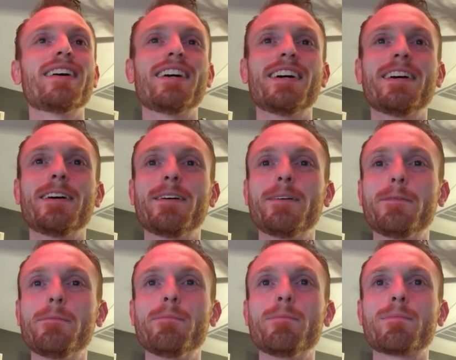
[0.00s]

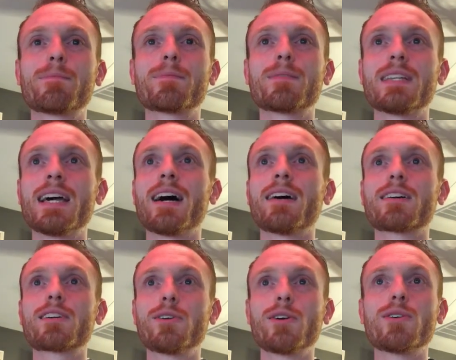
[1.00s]

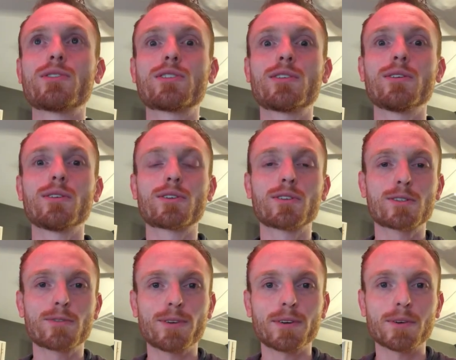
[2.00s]
Kudos to
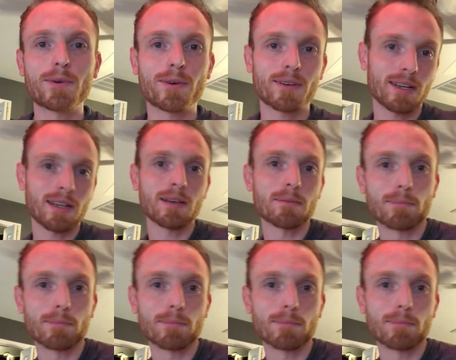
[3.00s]
Christopher and Courtney